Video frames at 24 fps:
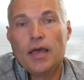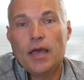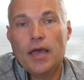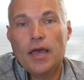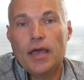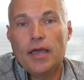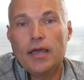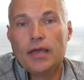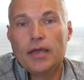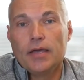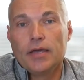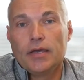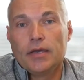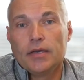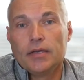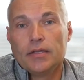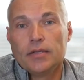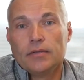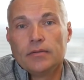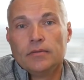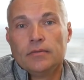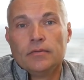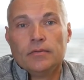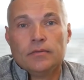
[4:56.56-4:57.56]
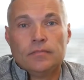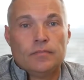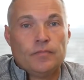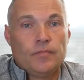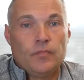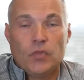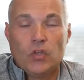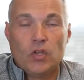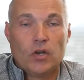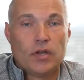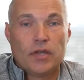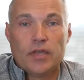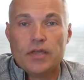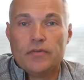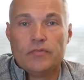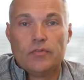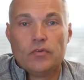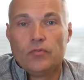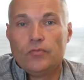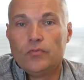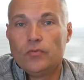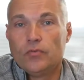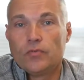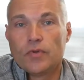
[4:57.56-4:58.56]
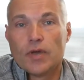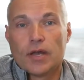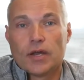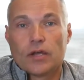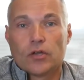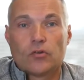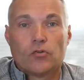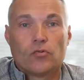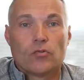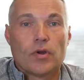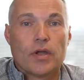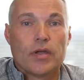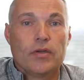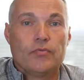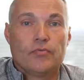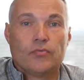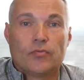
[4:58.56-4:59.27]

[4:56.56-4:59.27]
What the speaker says: And even if you've got a great